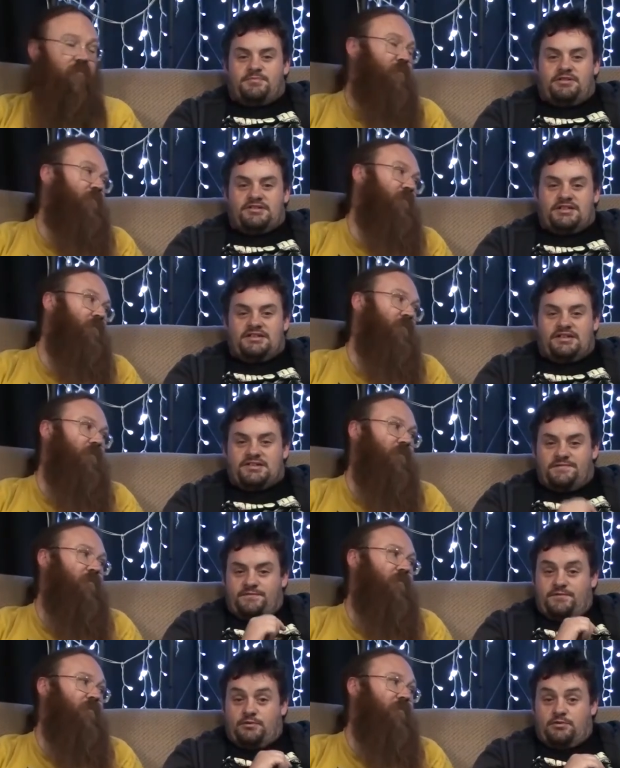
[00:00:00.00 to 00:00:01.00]
Speaker 1: because he does
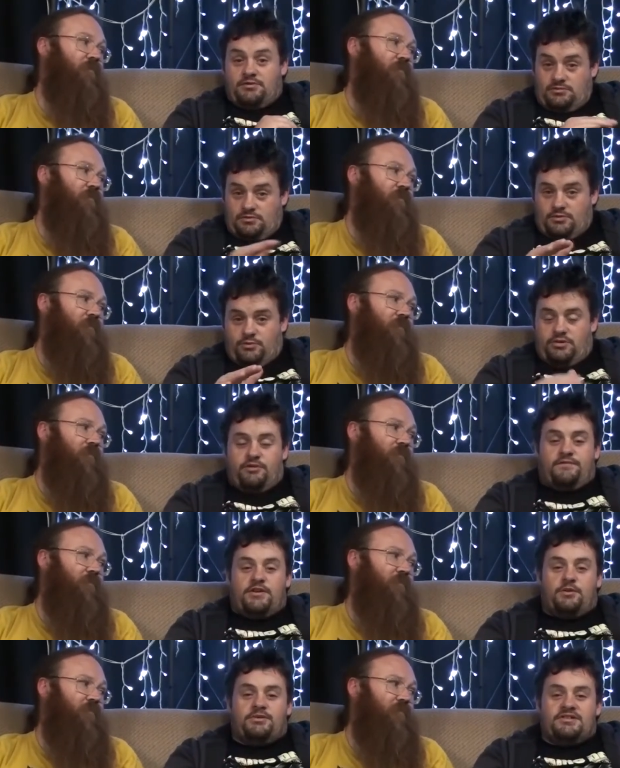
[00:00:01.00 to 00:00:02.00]
it for all you
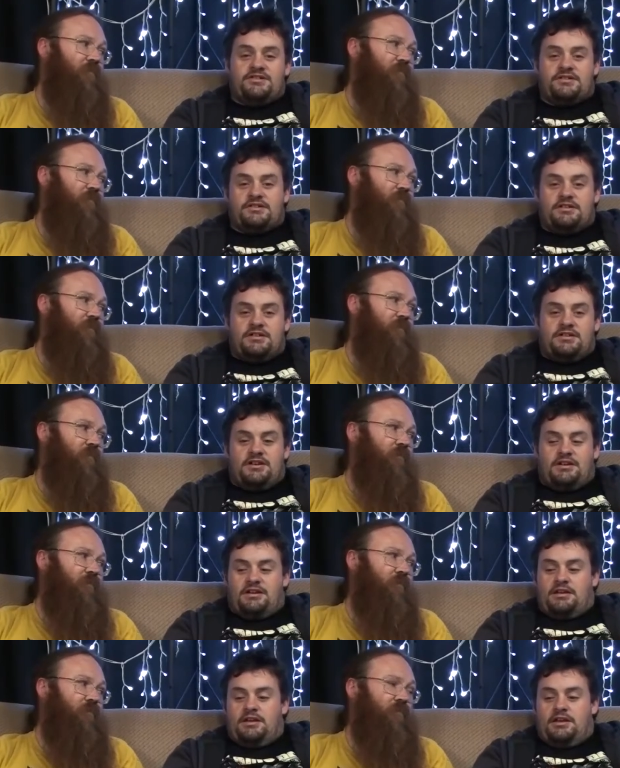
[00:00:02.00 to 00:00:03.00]
viewers.
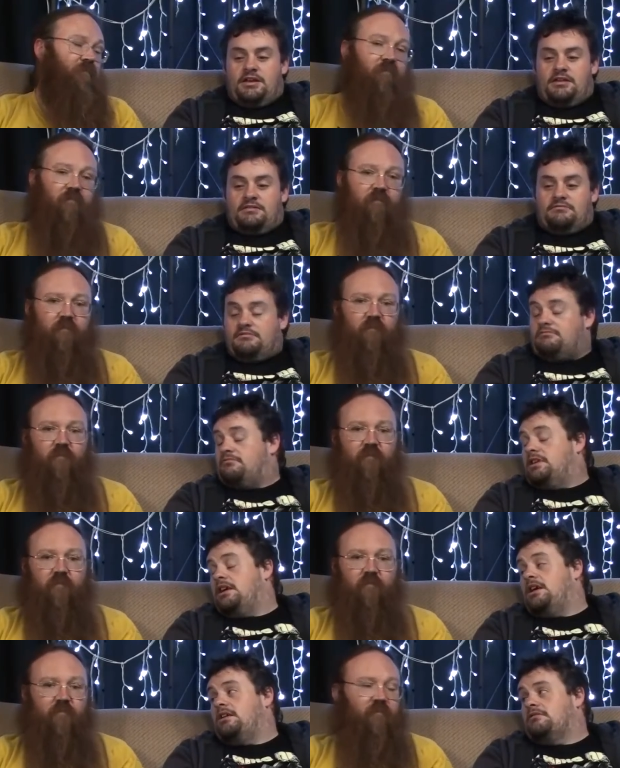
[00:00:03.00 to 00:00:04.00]
And
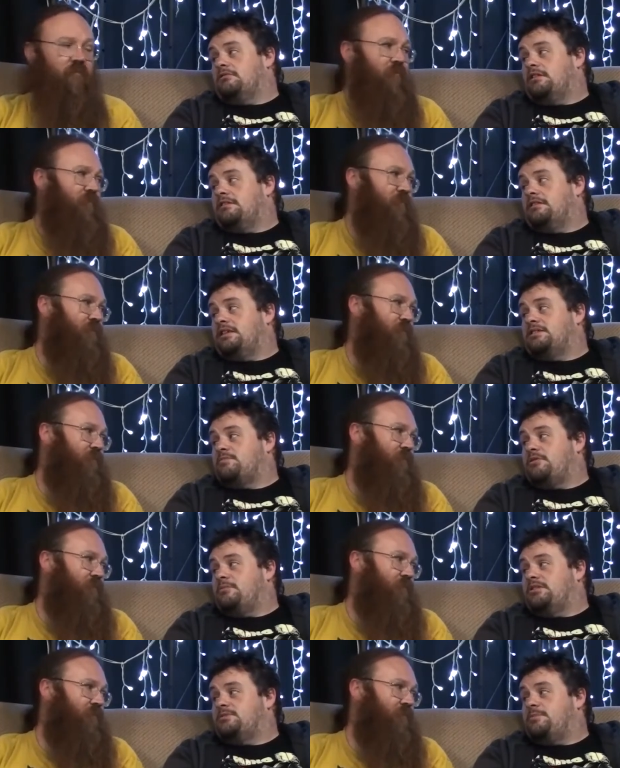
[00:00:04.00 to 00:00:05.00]
yeah, I think that's
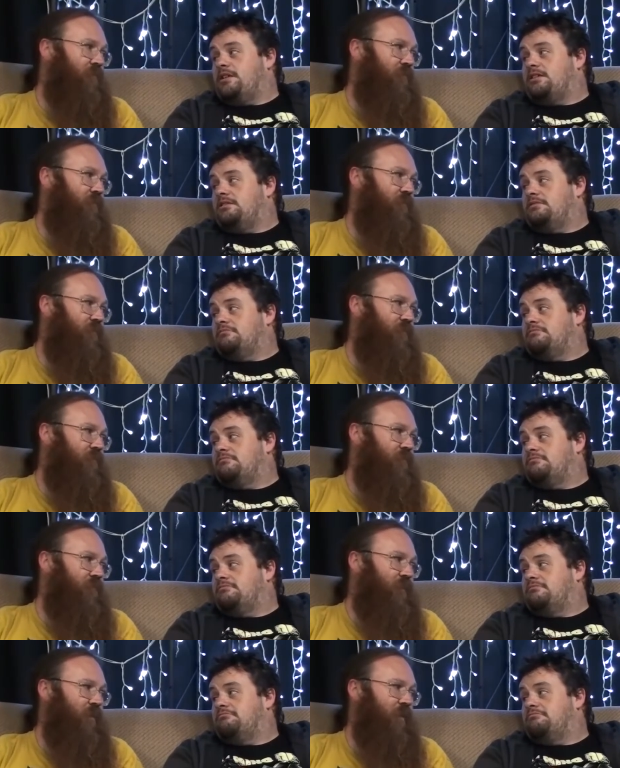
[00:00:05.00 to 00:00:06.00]
pretty much about it.
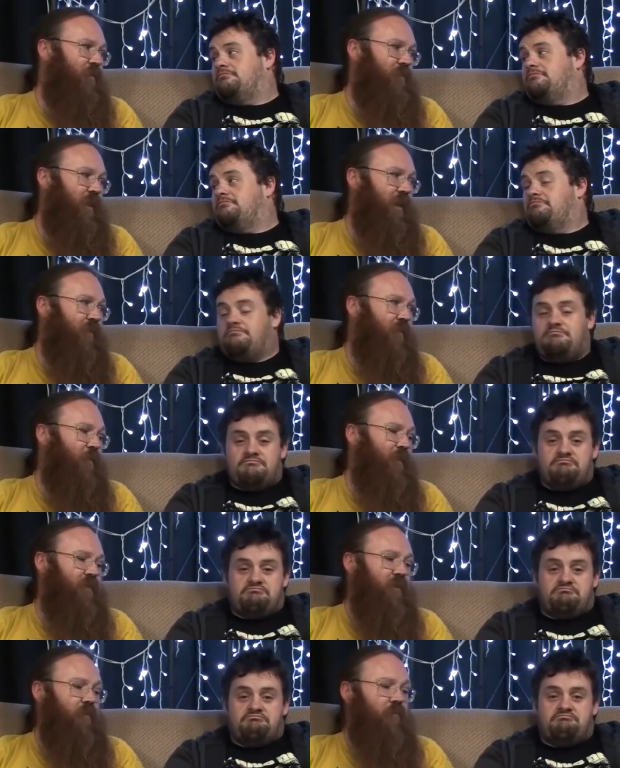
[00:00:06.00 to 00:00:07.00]
Speaker 2: Cool. Thank you very
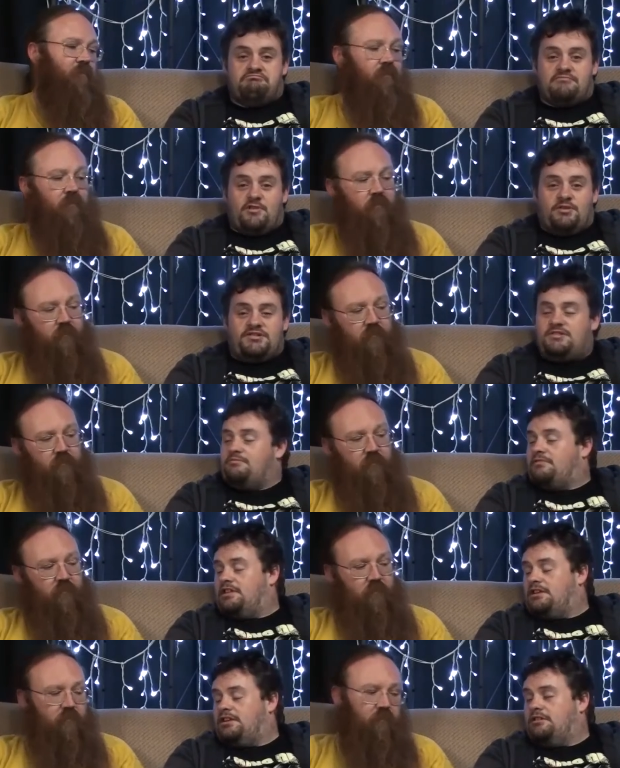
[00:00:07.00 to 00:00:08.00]
much. Sir.
Speaker 1: Awesome.
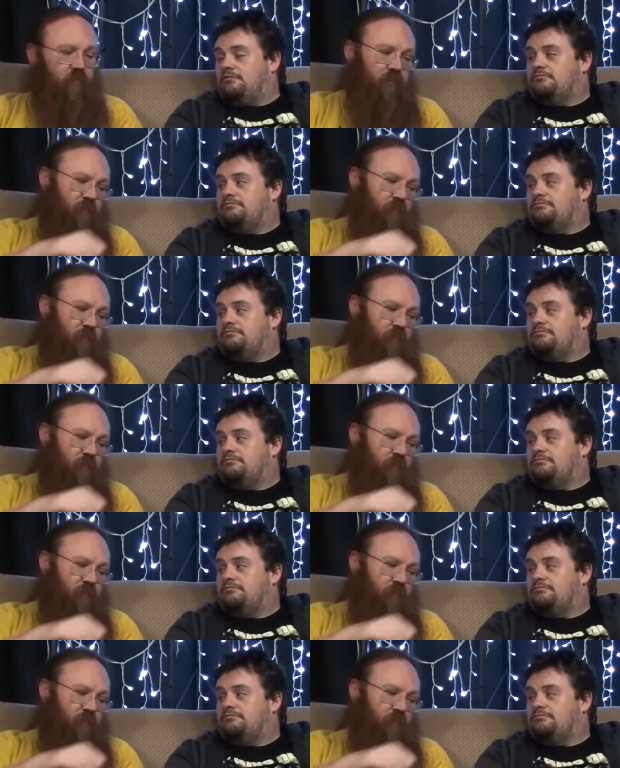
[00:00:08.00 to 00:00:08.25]
Thank you.